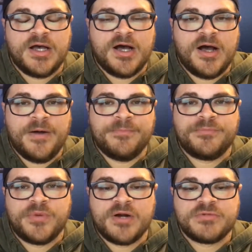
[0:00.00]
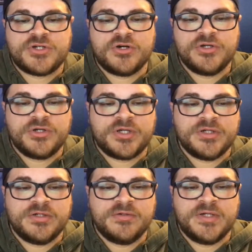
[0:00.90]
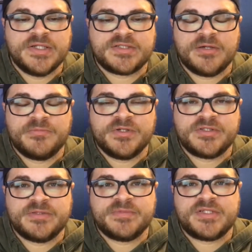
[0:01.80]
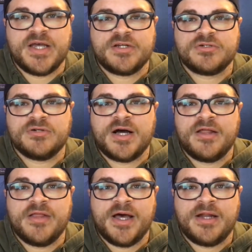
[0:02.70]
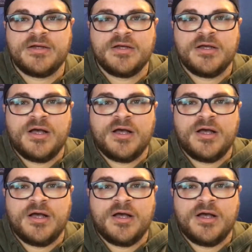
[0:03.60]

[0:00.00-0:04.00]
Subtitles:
But I'm sure you could get something substantial out of that.